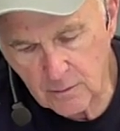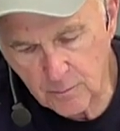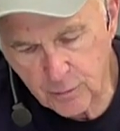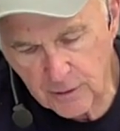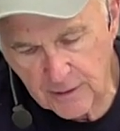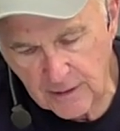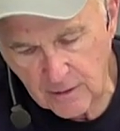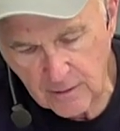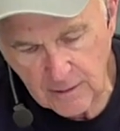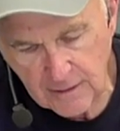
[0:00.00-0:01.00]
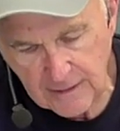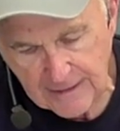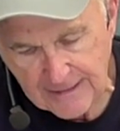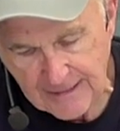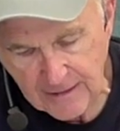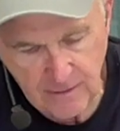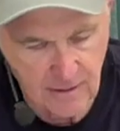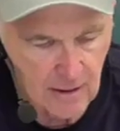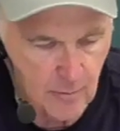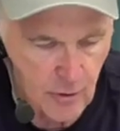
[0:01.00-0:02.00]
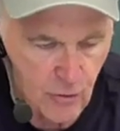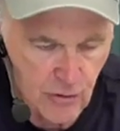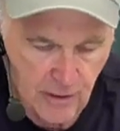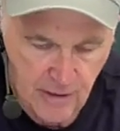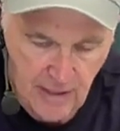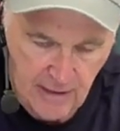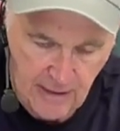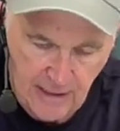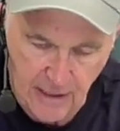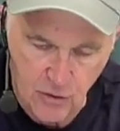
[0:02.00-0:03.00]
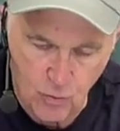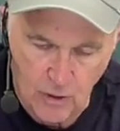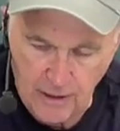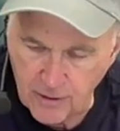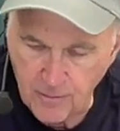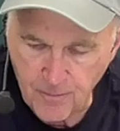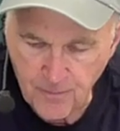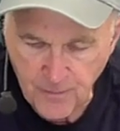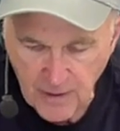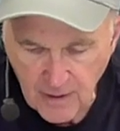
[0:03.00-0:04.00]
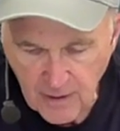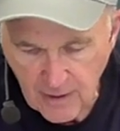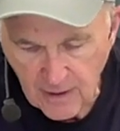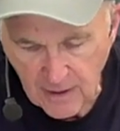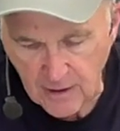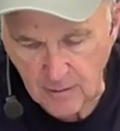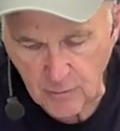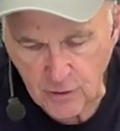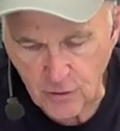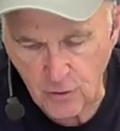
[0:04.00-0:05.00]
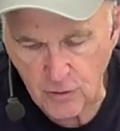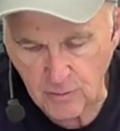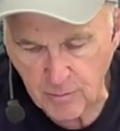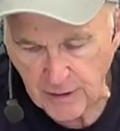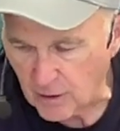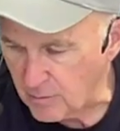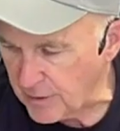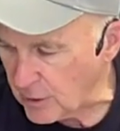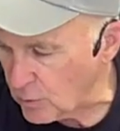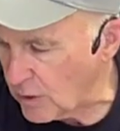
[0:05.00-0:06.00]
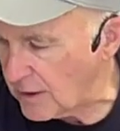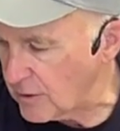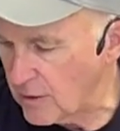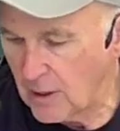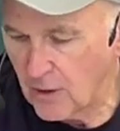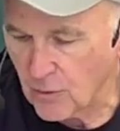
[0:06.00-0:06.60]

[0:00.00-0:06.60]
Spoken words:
it there. Again, I'm using 10 gauge wire, and I'm just using bare wire. The